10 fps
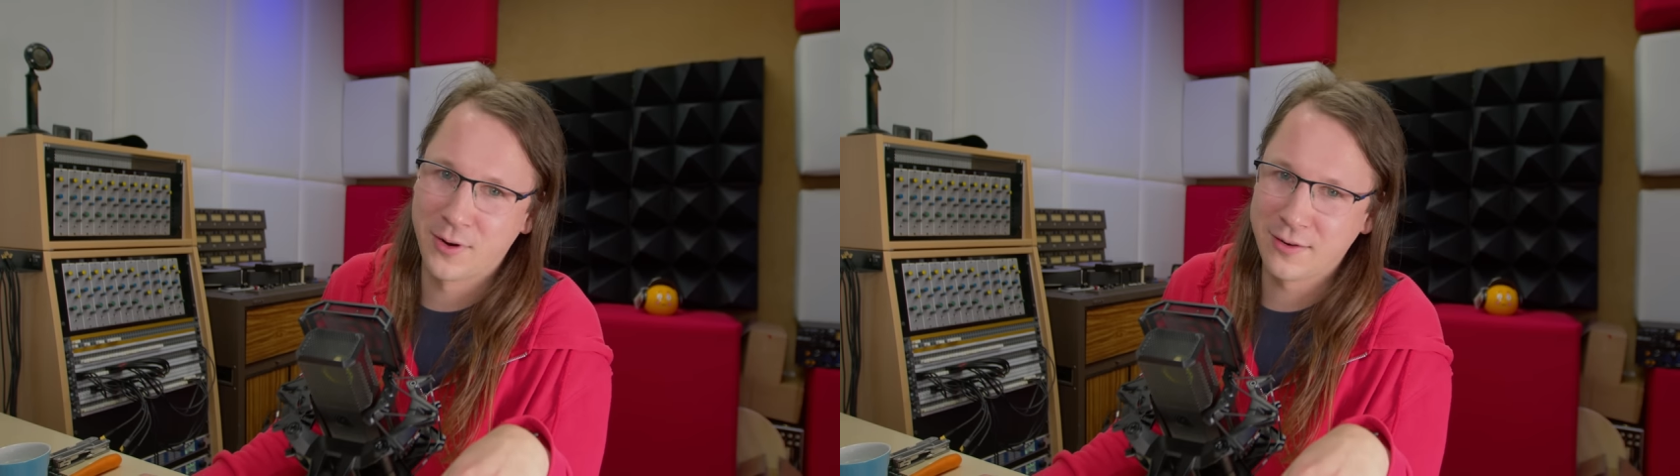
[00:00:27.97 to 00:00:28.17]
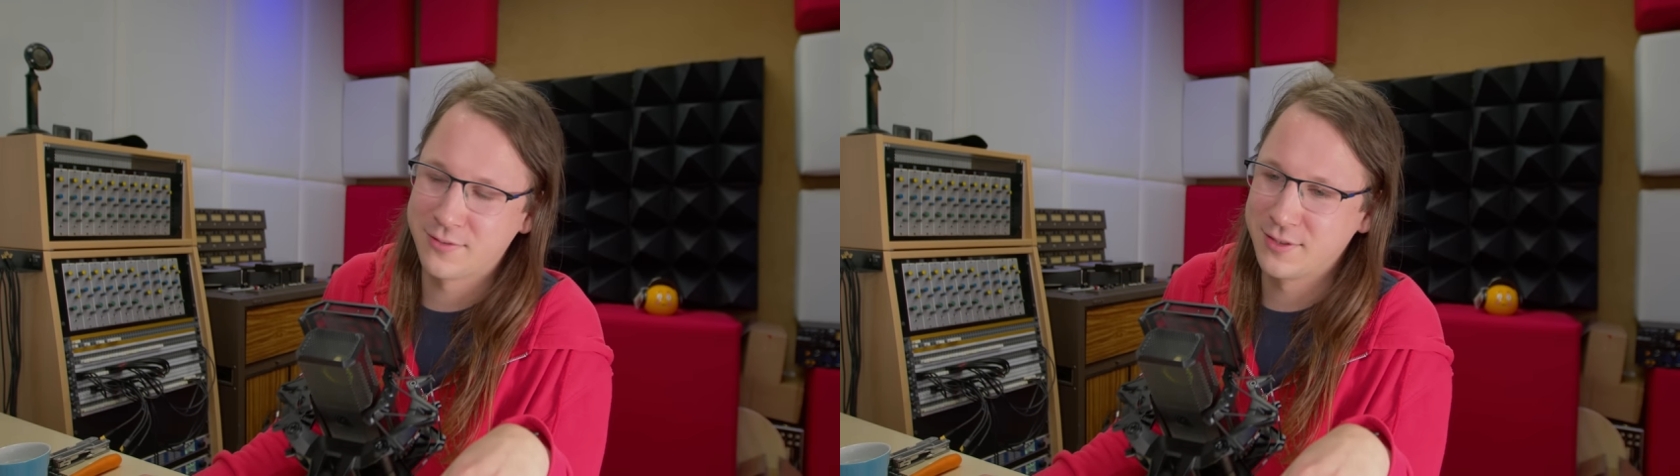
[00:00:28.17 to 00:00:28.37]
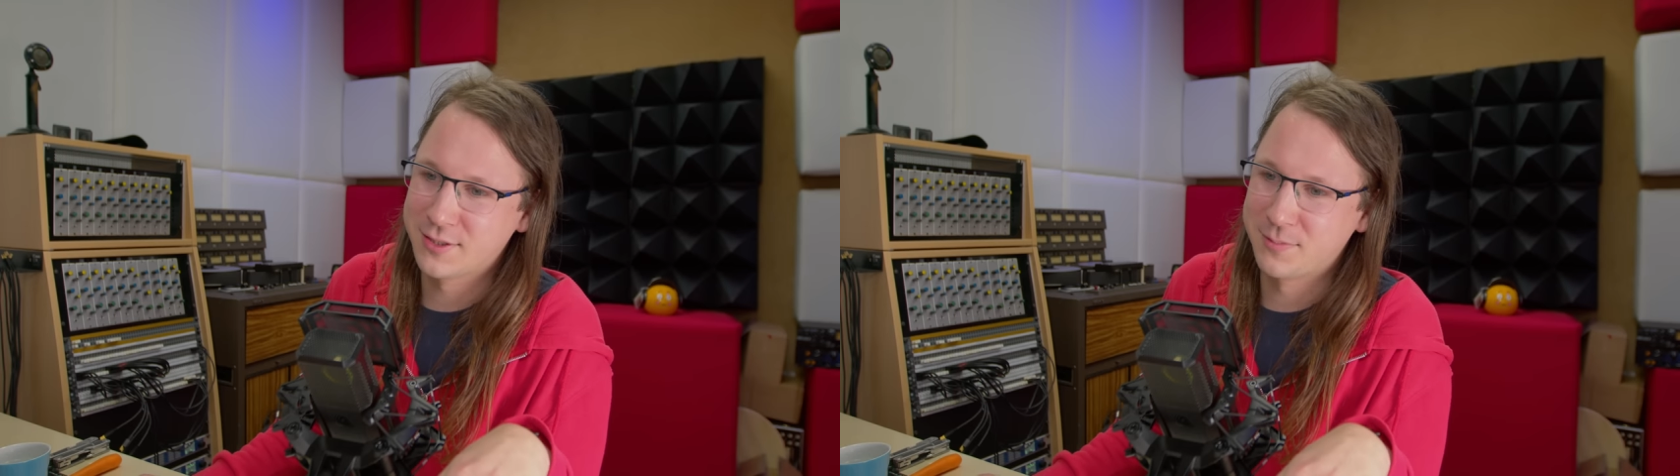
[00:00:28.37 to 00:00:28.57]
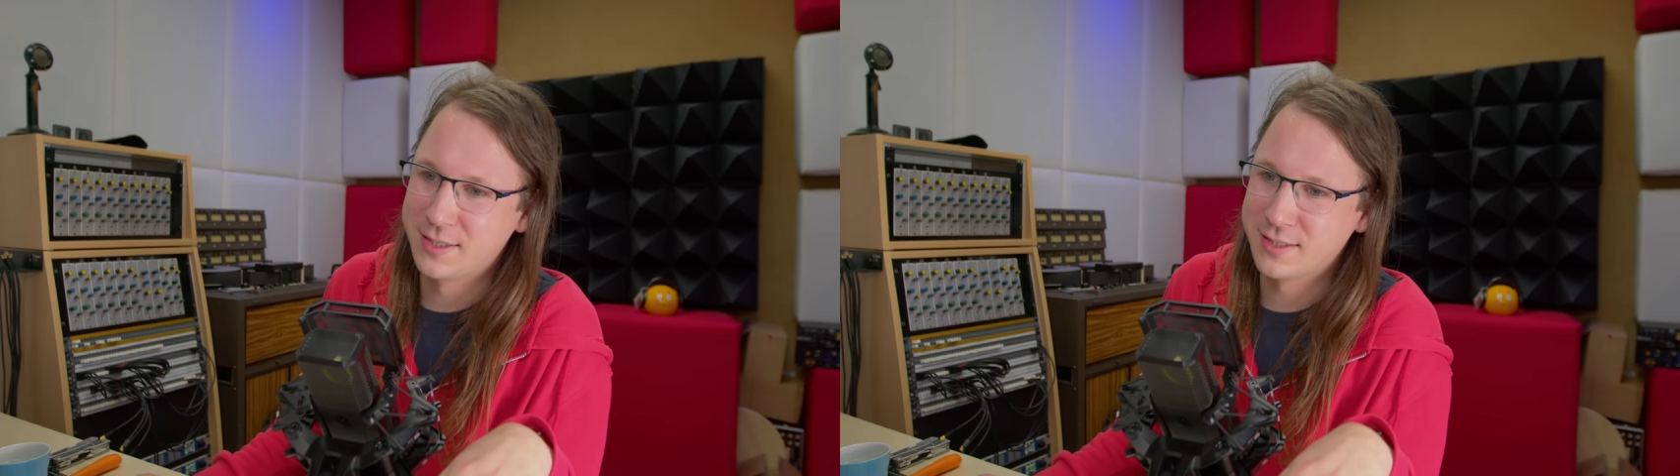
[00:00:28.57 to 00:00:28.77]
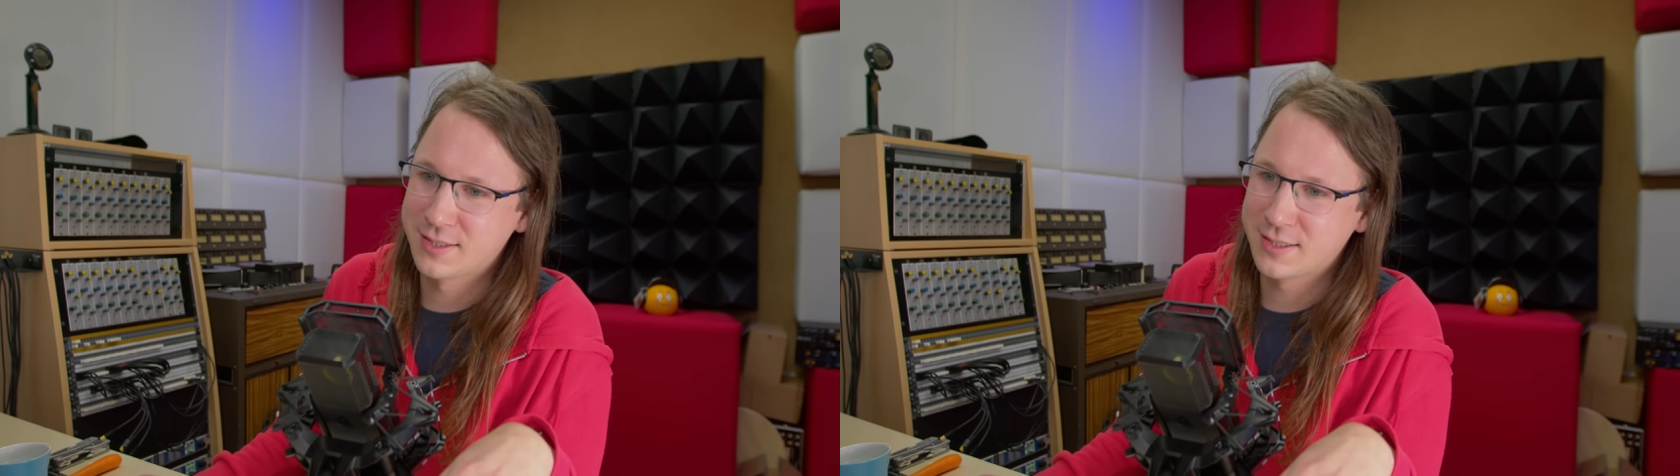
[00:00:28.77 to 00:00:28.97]
reference
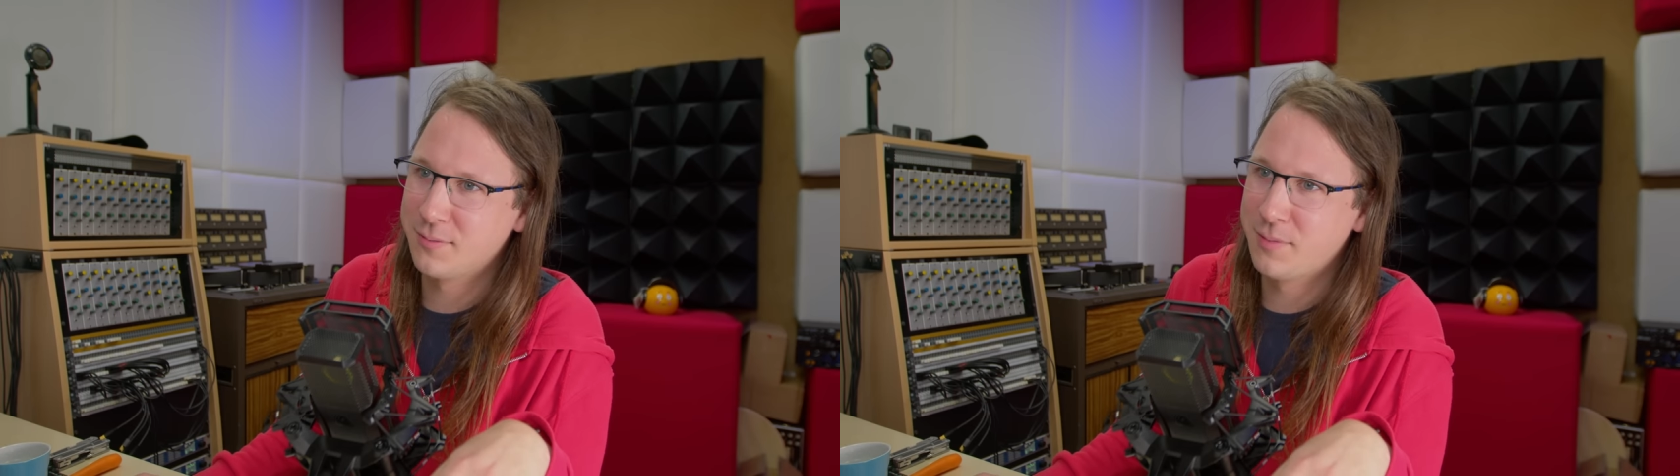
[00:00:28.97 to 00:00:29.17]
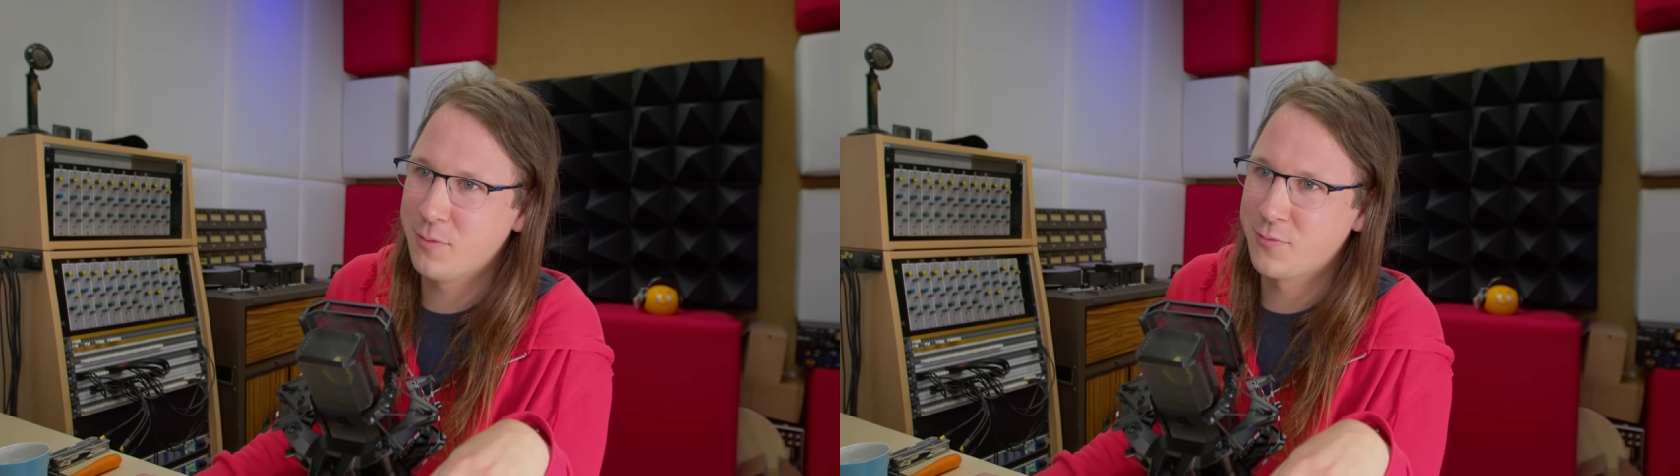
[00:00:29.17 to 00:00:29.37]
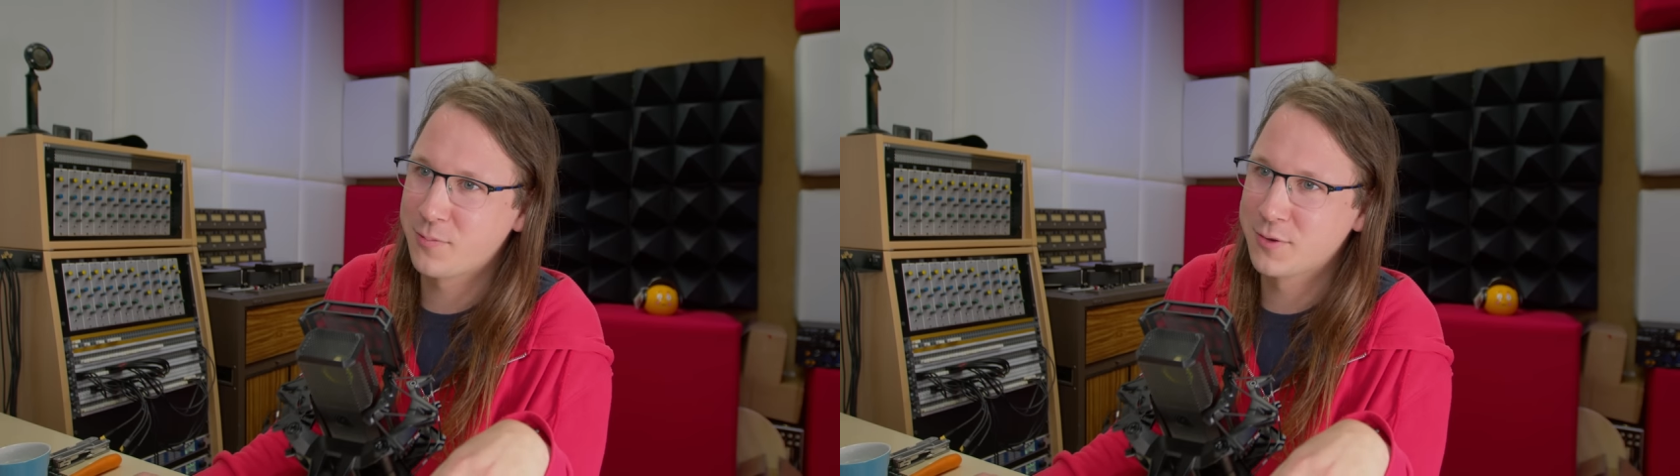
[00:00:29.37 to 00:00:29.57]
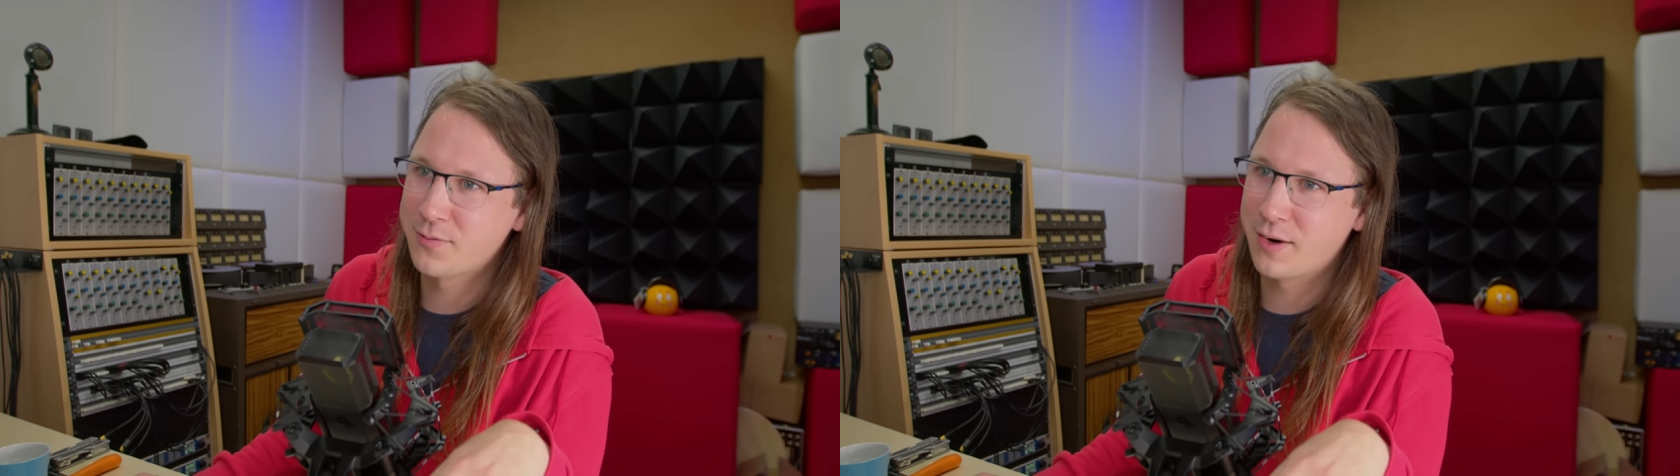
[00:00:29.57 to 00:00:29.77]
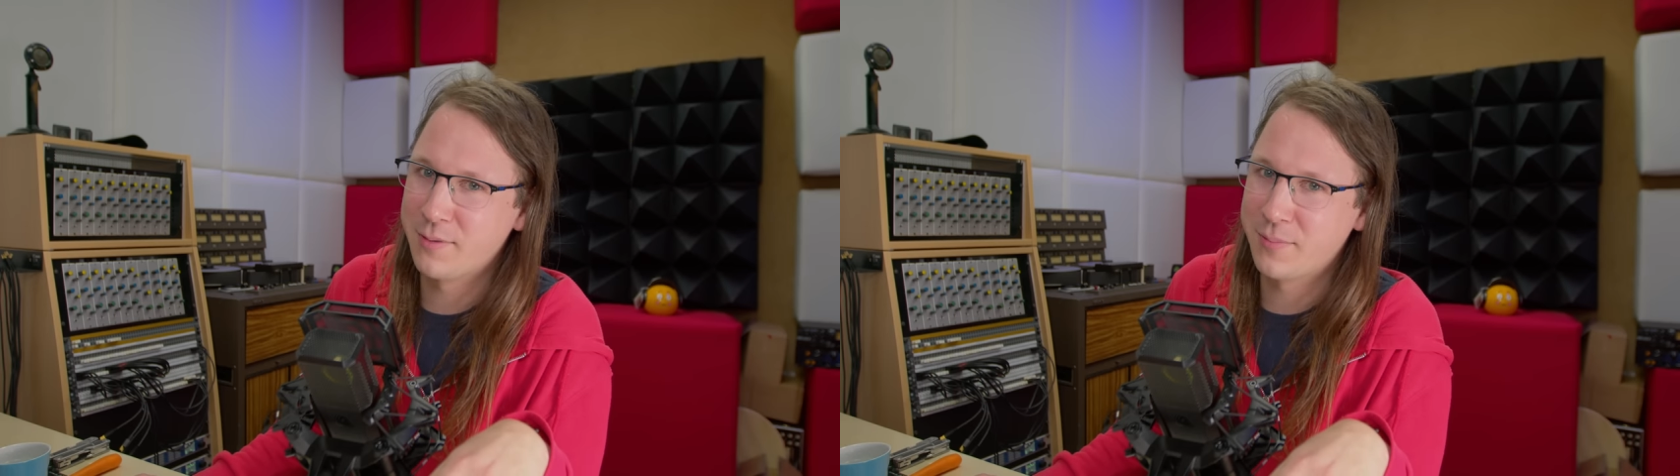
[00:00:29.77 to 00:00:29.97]
because people from
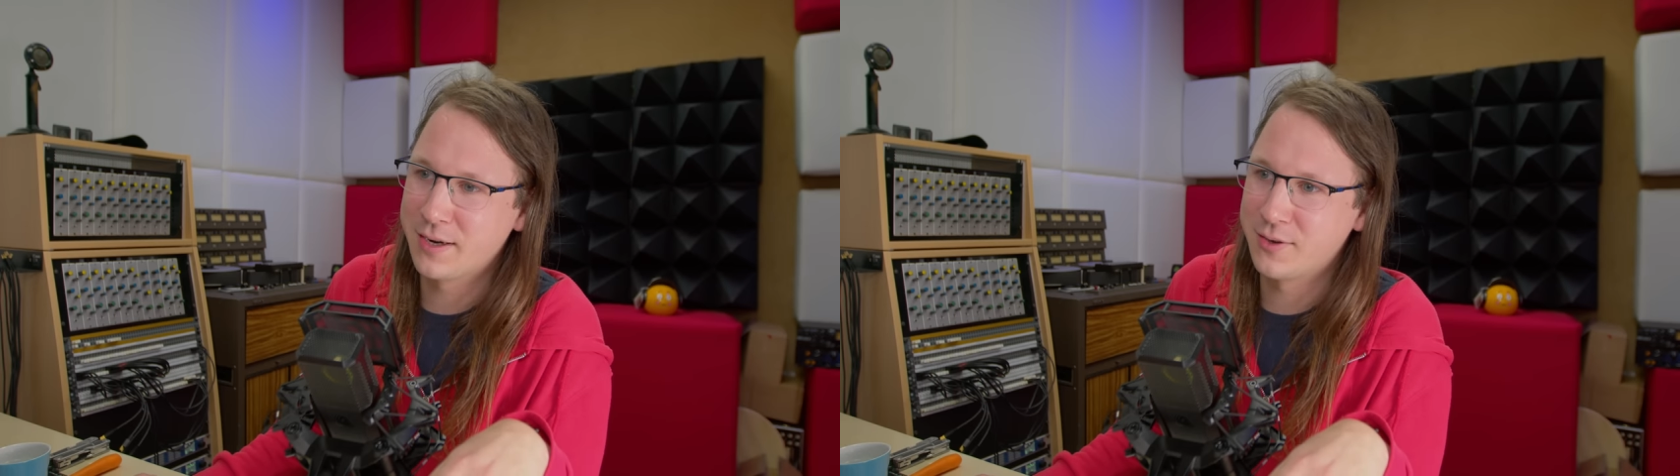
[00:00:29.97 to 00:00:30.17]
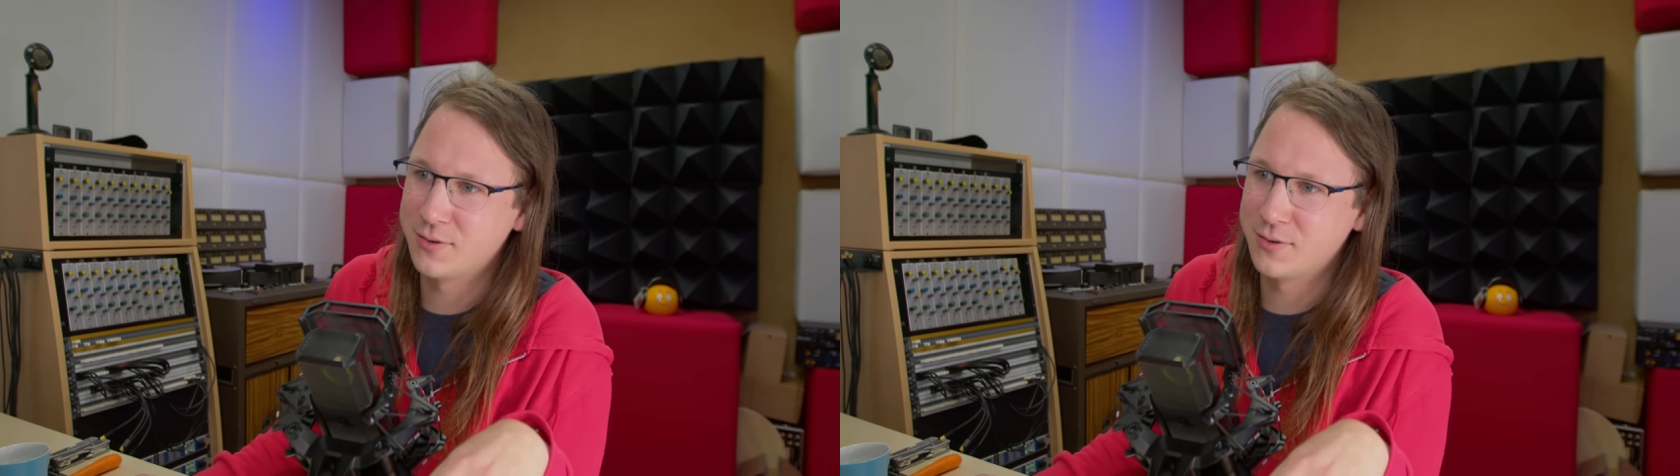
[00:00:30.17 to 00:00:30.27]
Safari Pedals,